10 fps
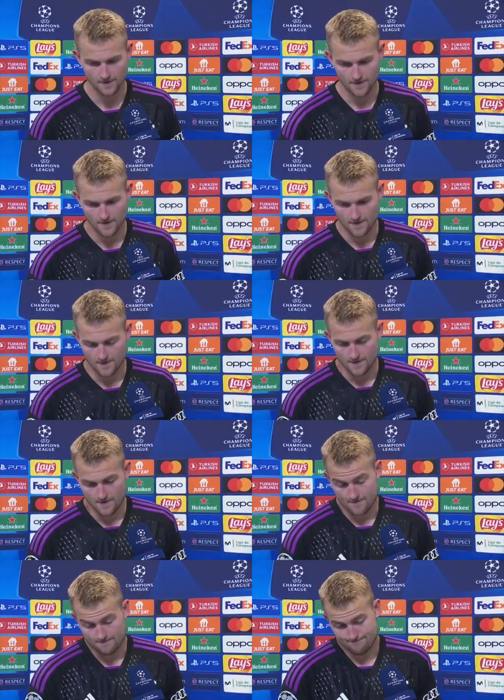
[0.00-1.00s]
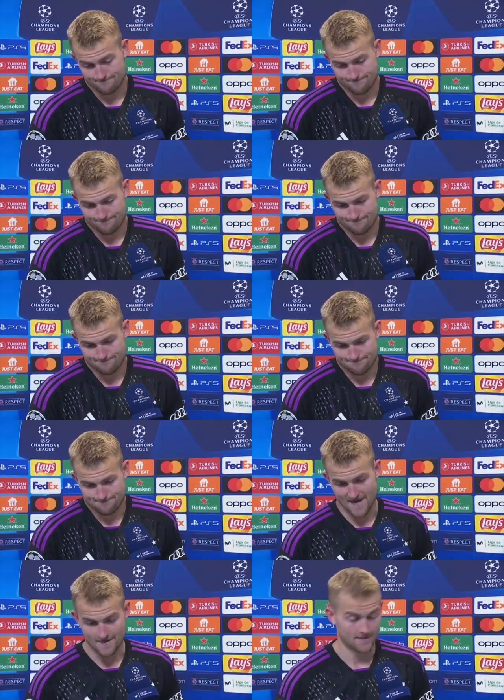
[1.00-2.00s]
So far, however,
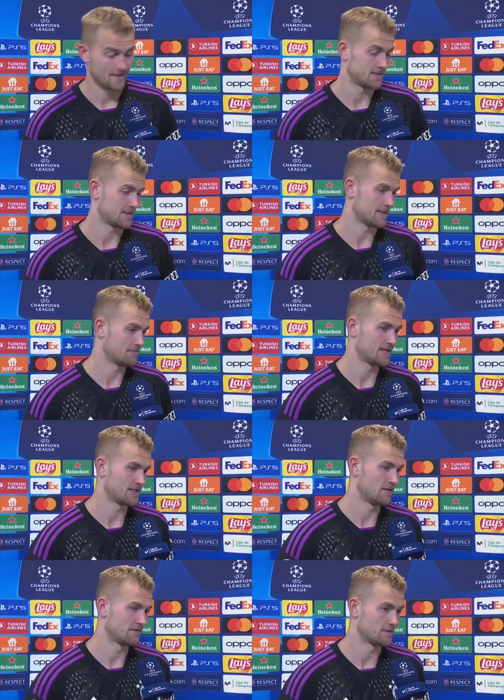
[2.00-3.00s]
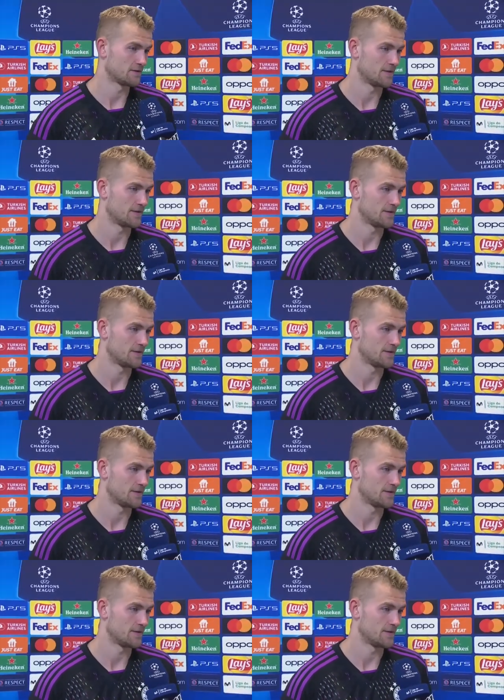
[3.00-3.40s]
talks over the moves have proved